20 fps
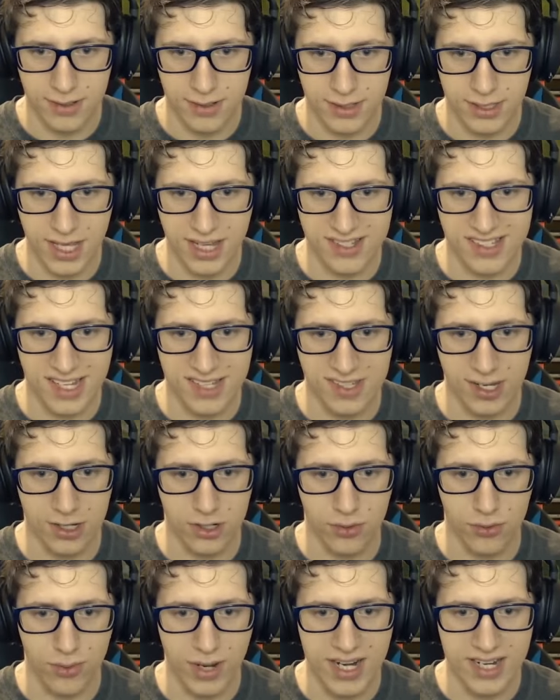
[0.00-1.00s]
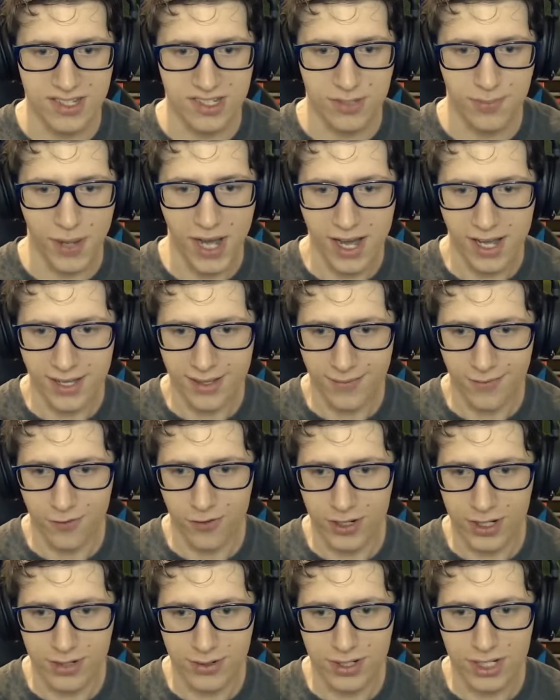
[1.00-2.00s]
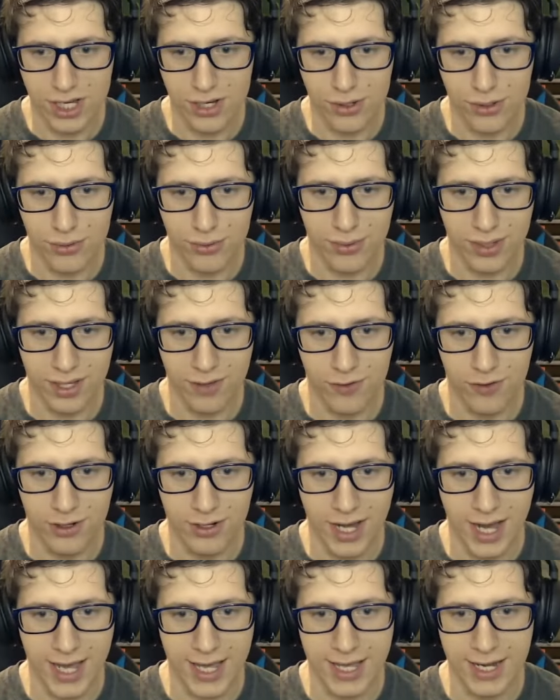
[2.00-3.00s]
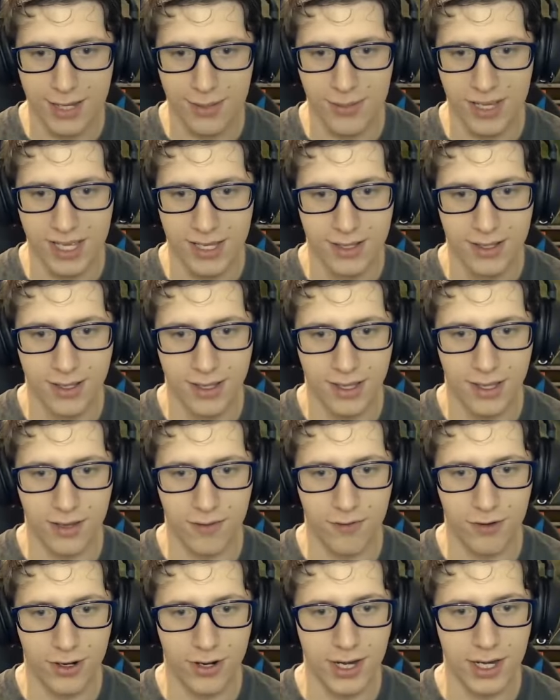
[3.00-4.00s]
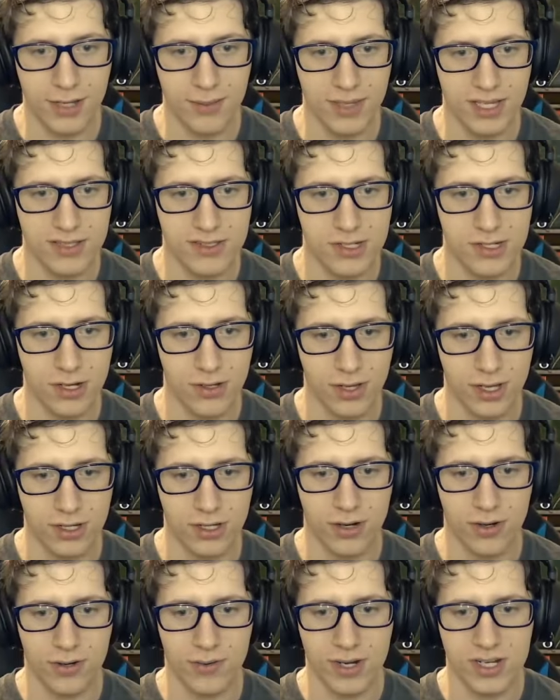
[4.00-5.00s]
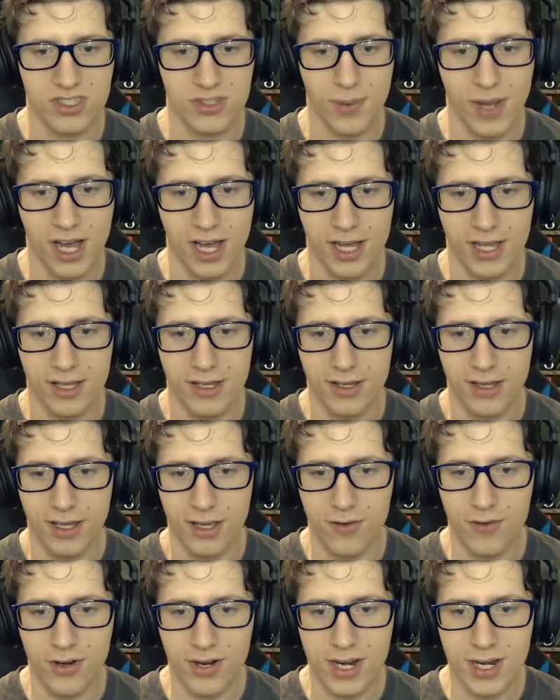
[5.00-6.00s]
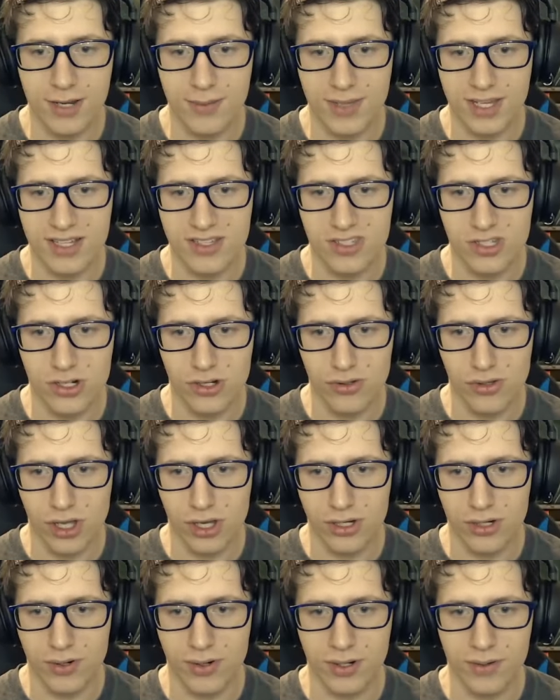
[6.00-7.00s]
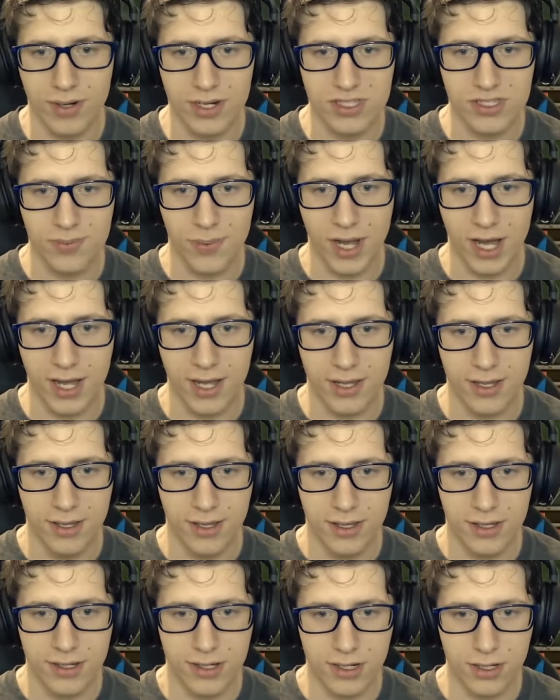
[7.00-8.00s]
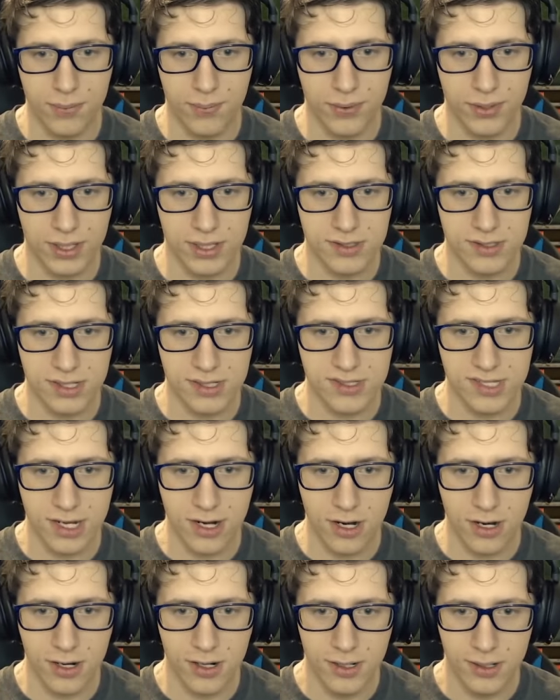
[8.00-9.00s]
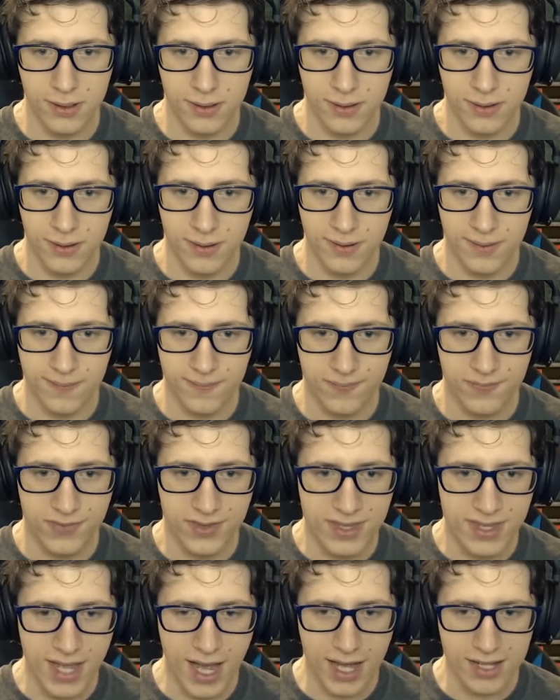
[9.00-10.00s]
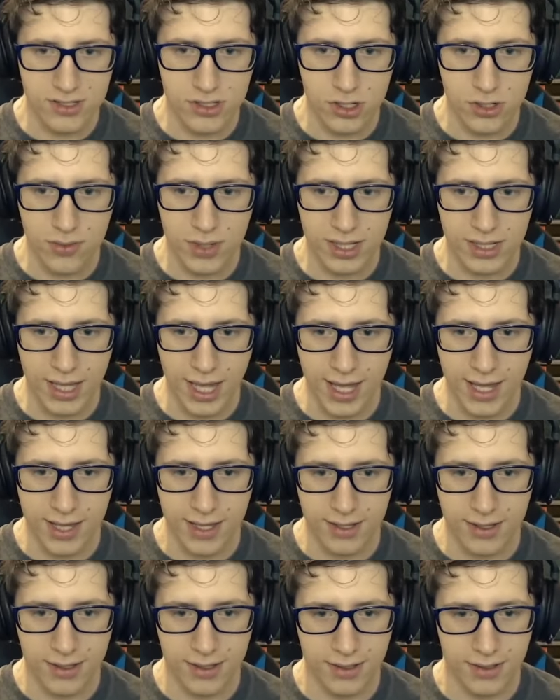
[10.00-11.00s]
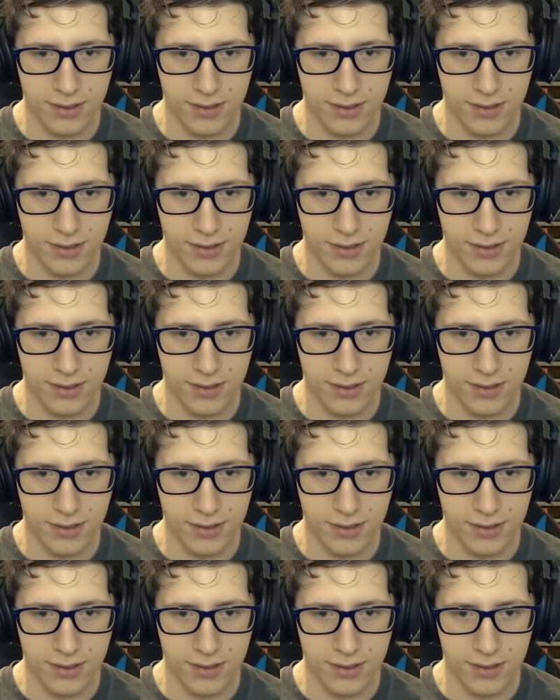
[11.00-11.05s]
Yes, that's a great spot for you to go if you're not hitting me. If you're hitting me, it's no longer a great spot. If you're hitting me, it's no longer a great spot. Could you please consider not doing that?